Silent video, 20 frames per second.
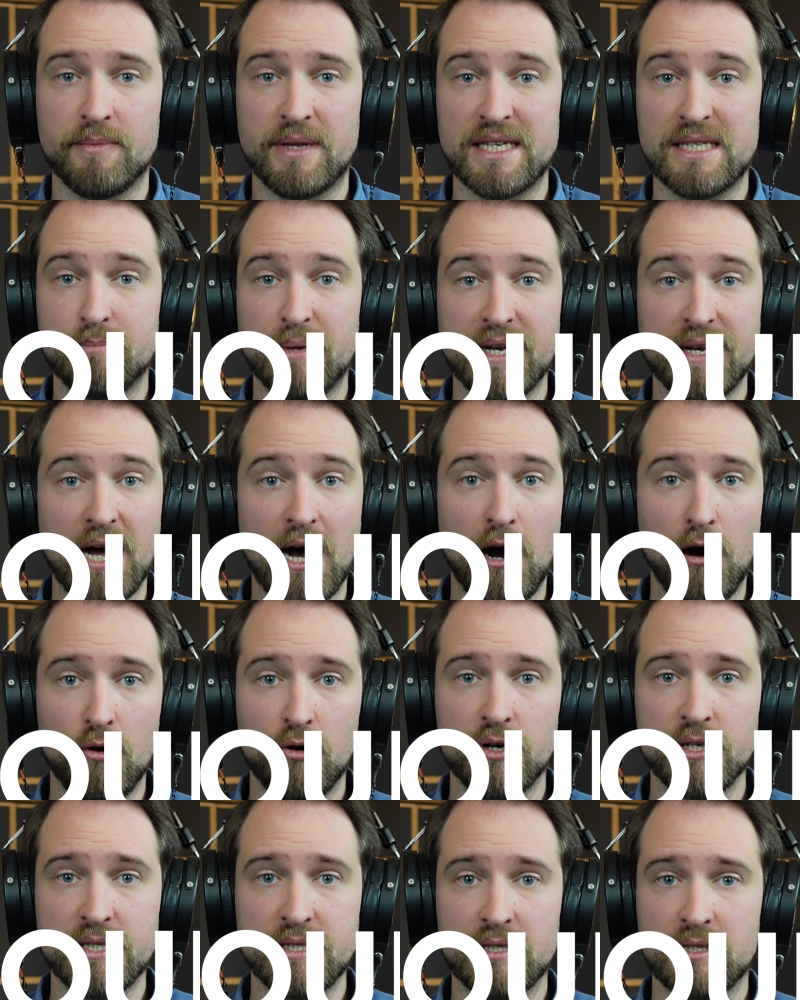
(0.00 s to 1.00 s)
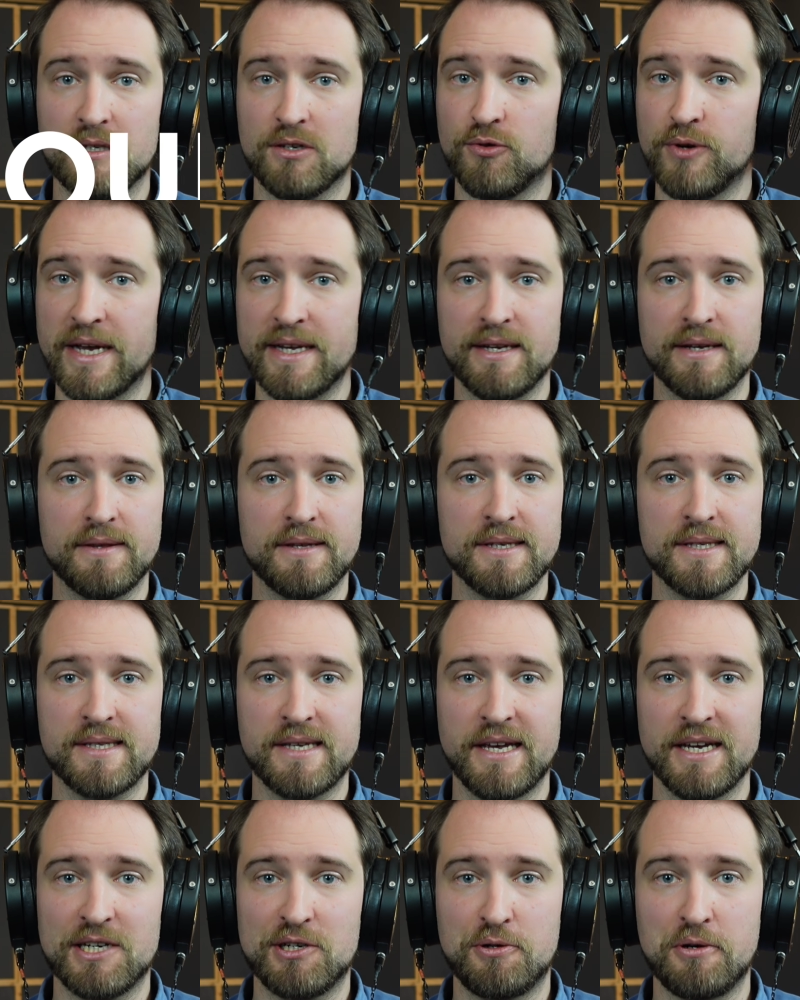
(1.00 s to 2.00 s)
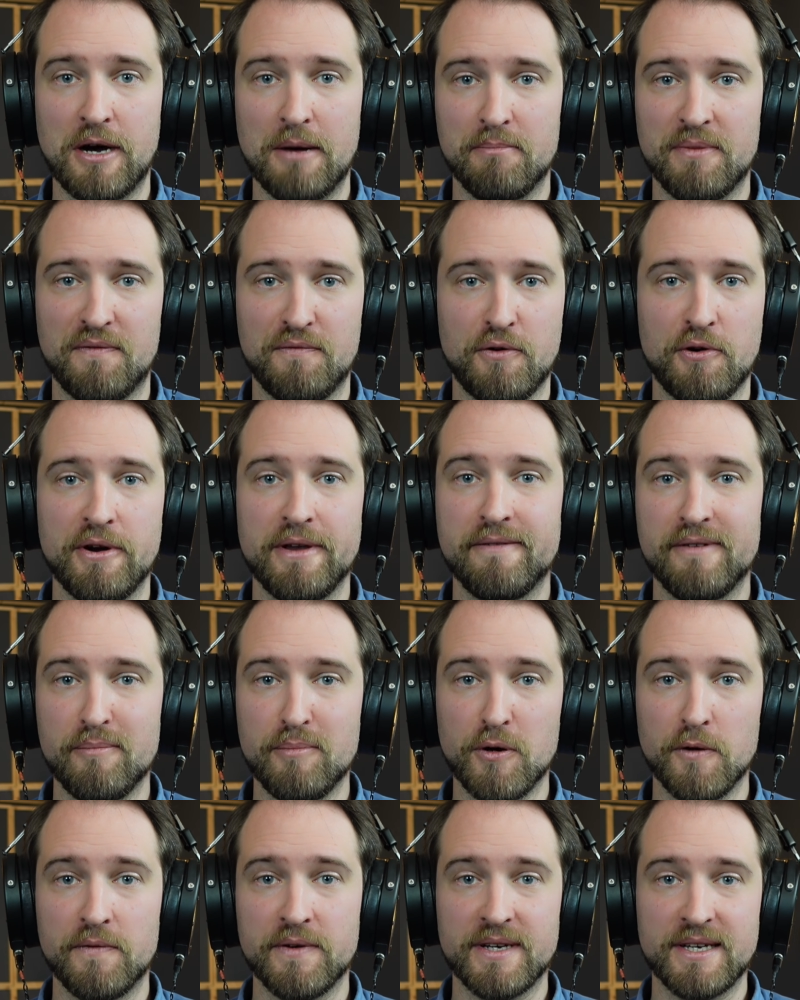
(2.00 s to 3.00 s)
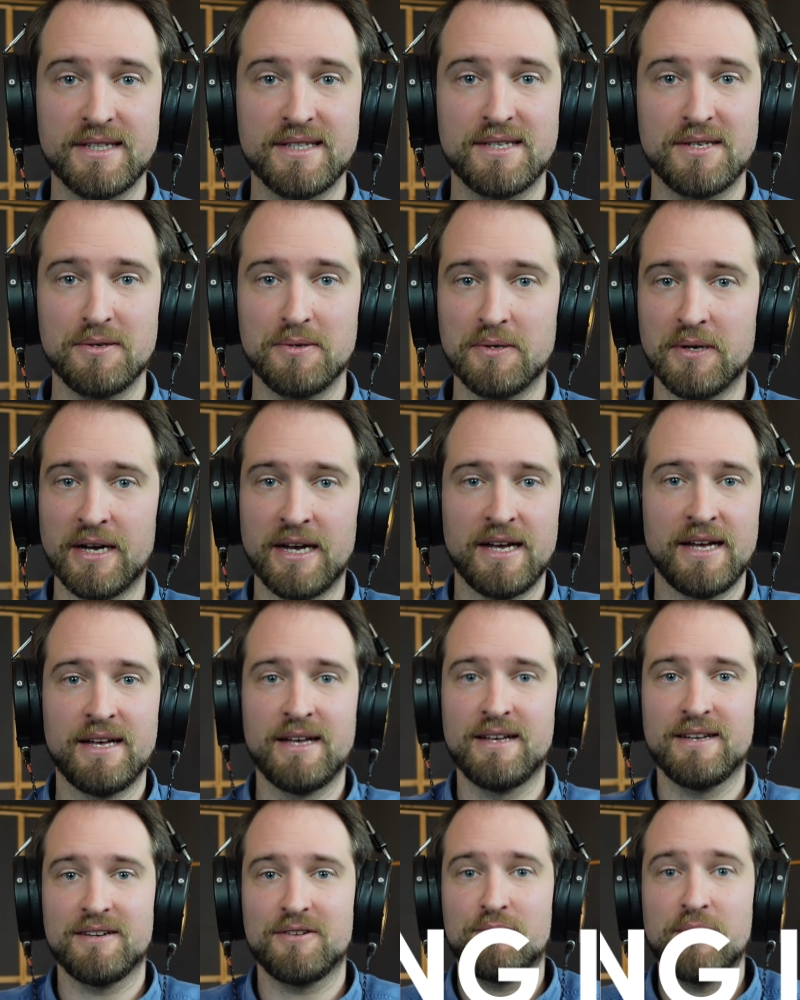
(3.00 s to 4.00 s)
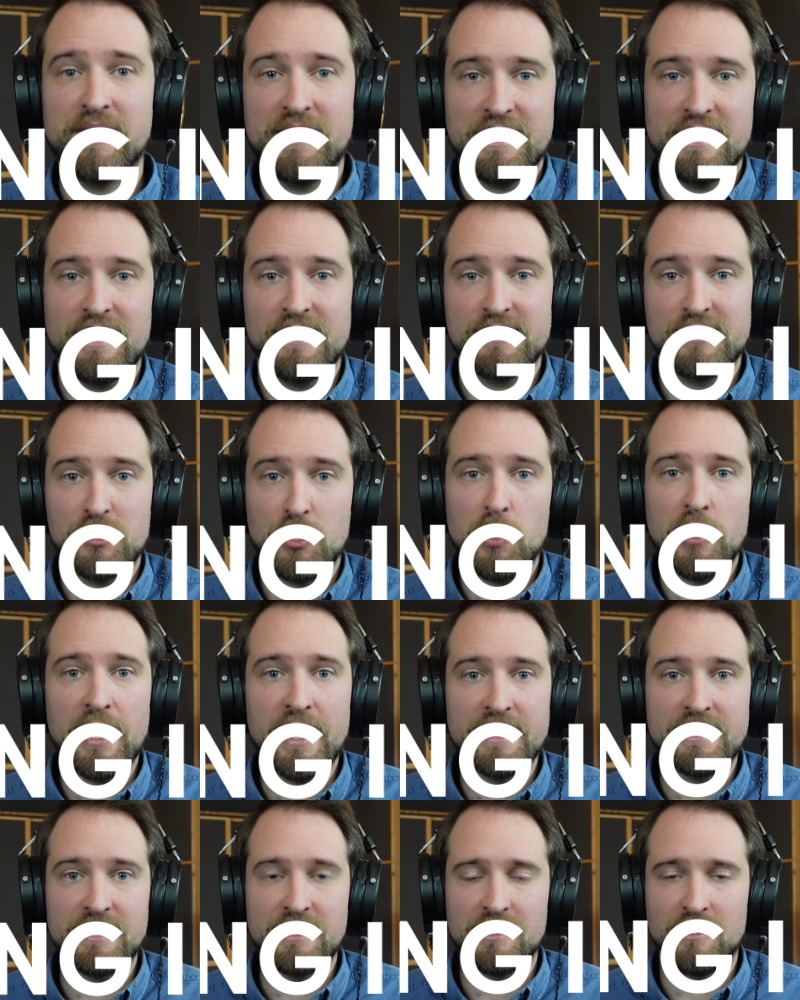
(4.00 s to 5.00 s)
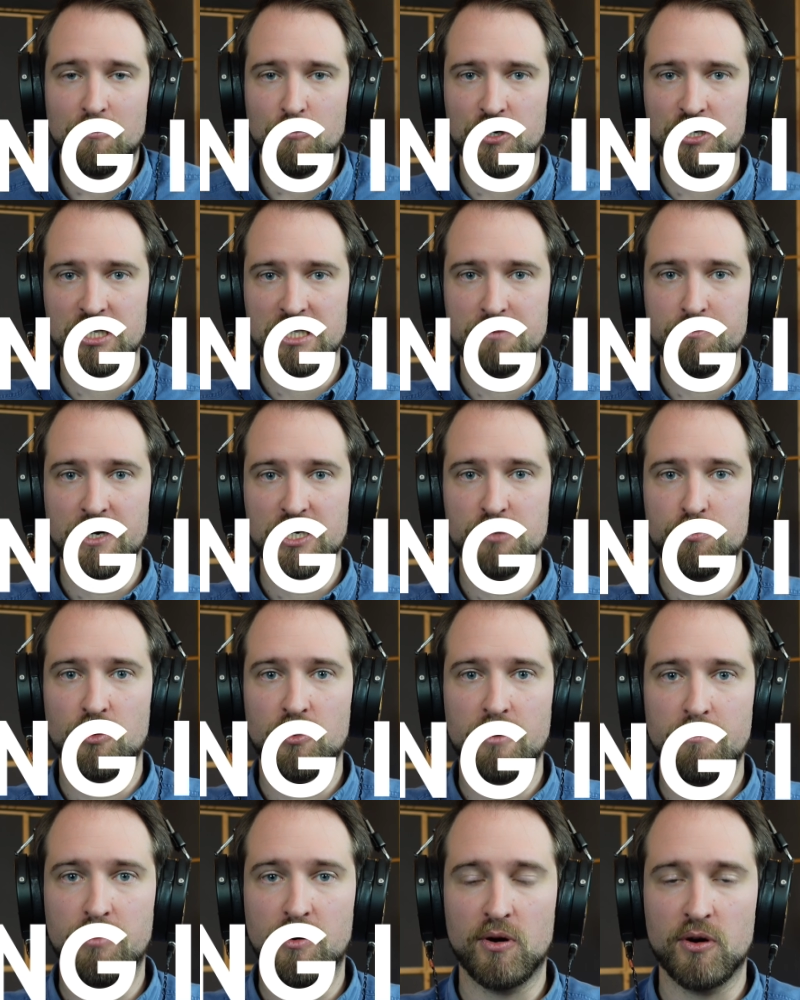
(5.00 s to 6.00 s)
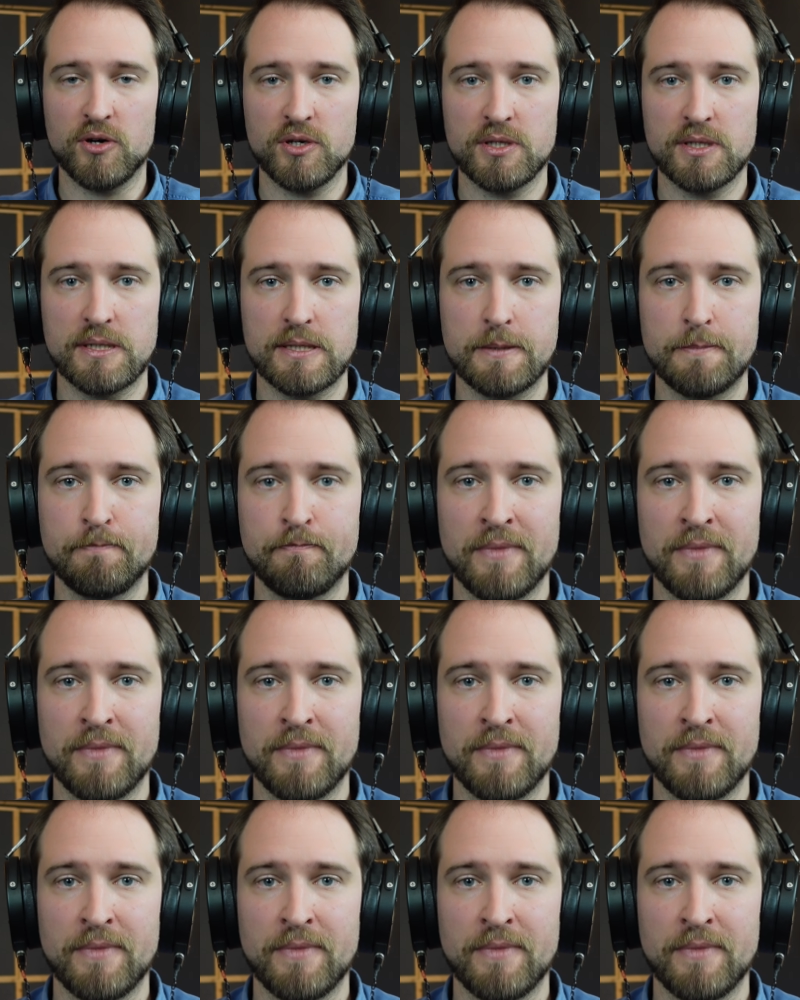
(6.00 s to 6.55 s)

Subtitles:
They spend hours creating this kick drum before even moving into creating a song idea, which is much more important.